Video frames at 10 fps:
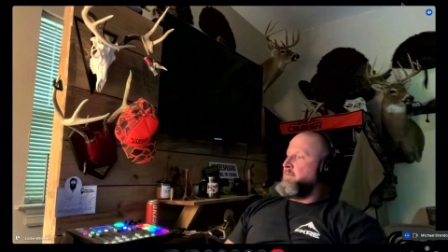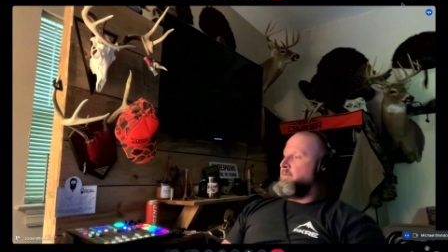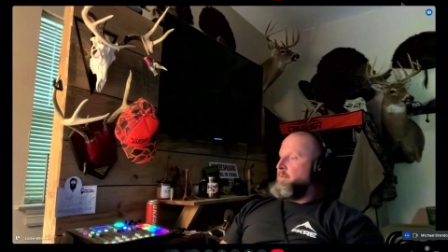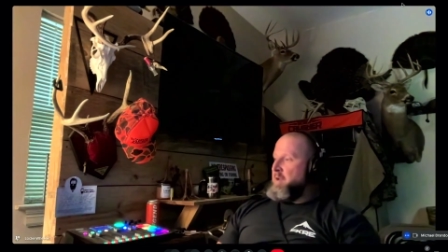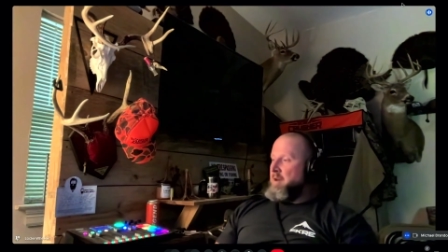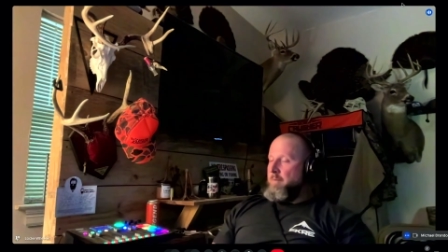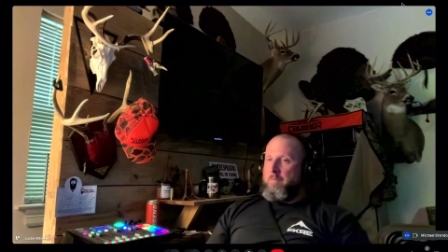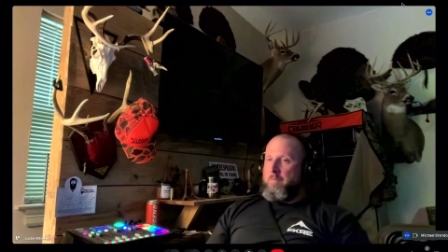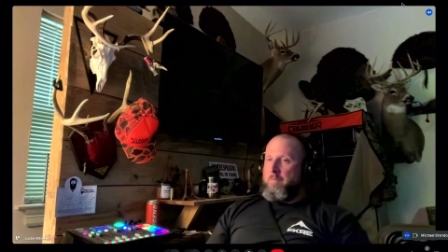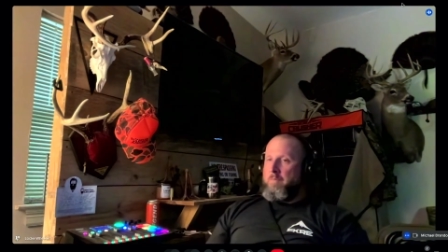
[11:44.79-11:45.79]
for me to
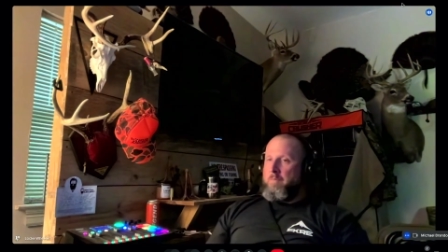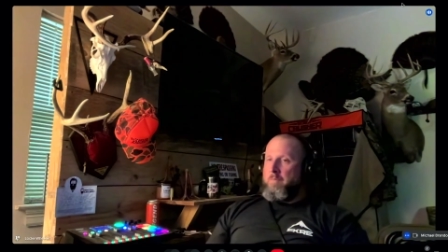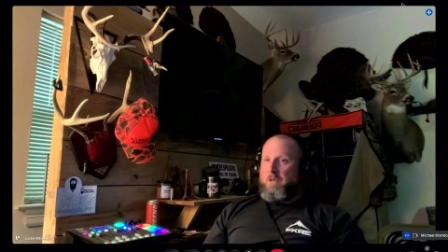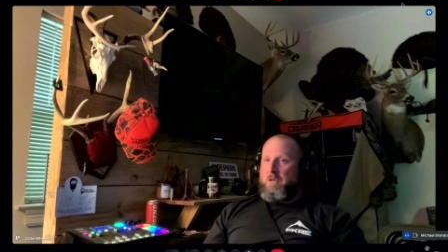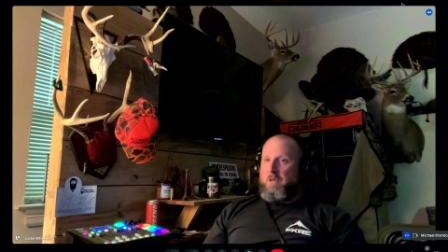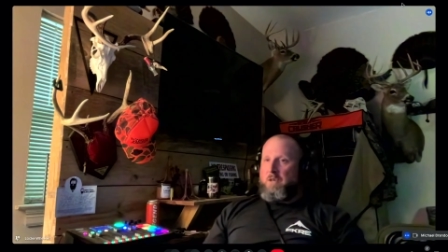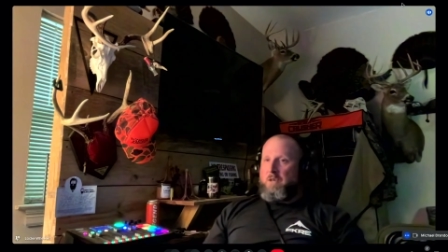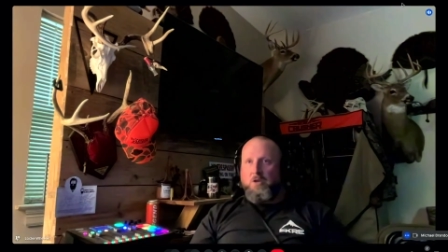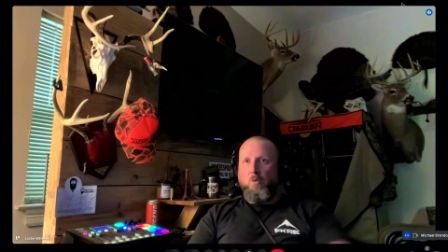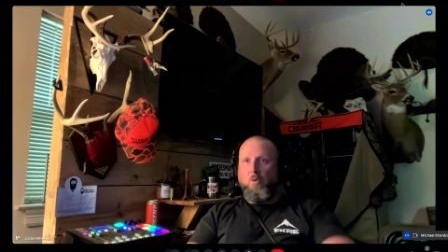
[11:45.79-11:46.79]
have a much
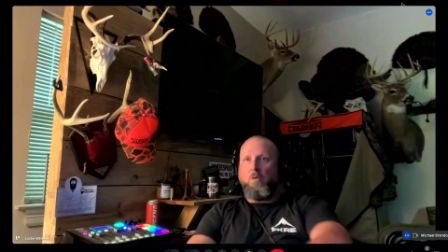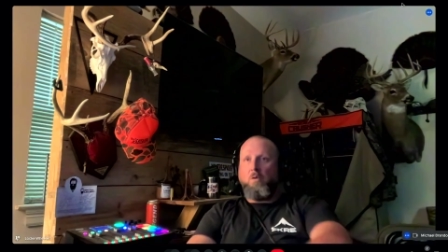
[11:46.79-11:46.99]
more